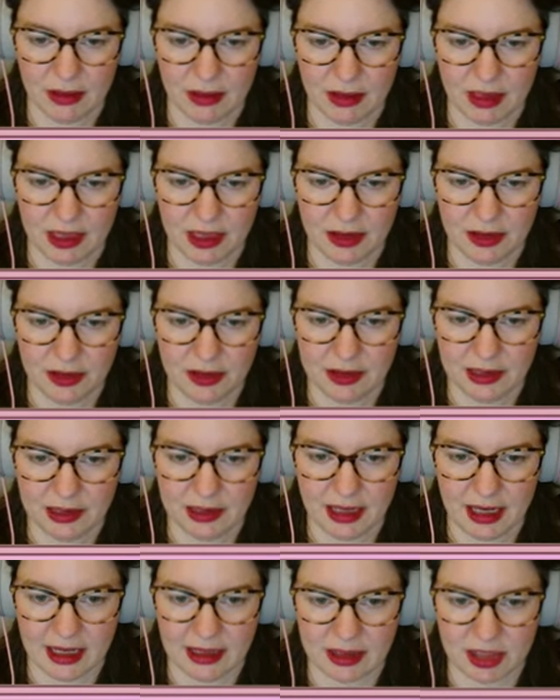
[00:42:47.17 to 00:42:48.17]
Get those
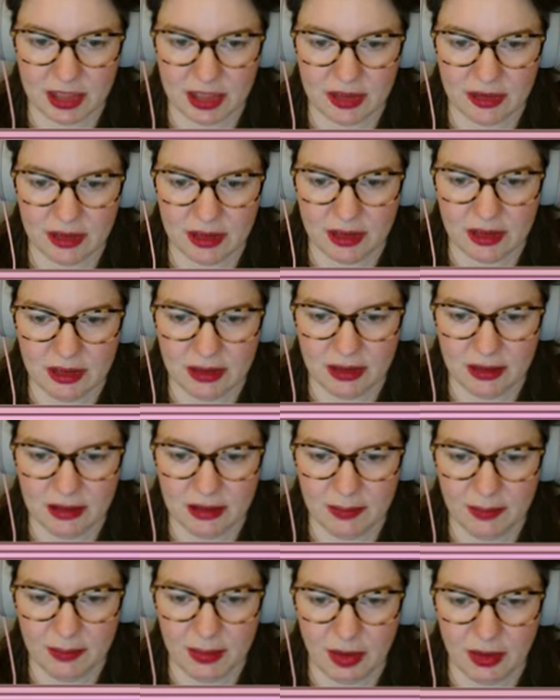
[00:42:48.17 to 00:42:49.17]
extra
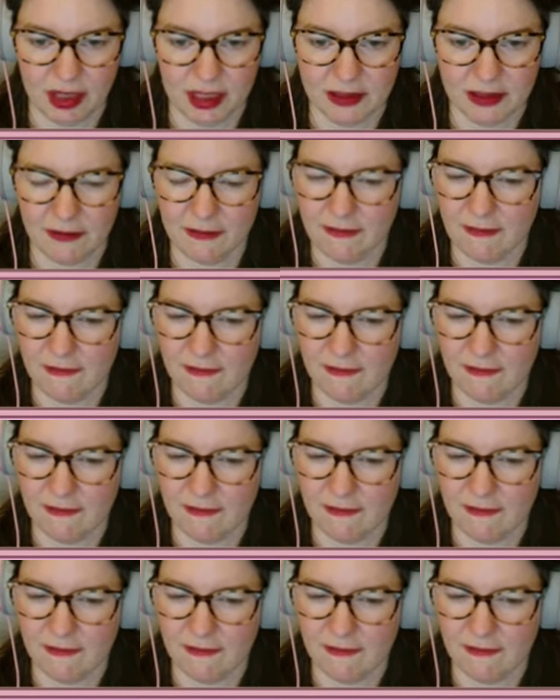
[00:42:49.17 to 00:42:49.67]
pockets of